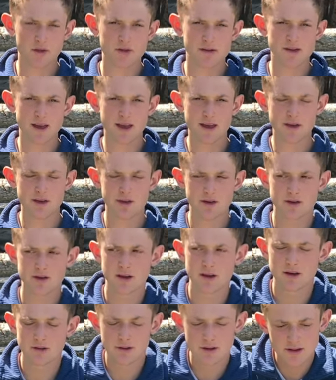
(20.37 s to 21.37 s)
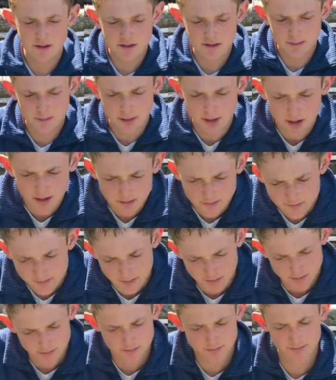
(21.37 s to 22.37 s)
day of the series, apart
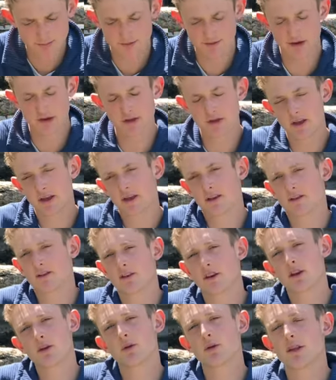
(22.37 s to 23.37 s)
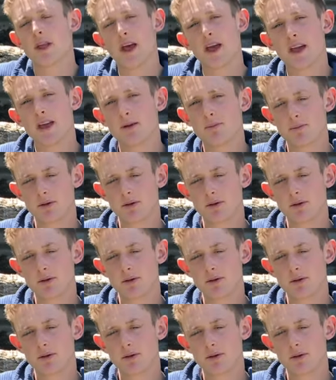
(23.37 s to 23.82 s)
from Sunday's Q&A,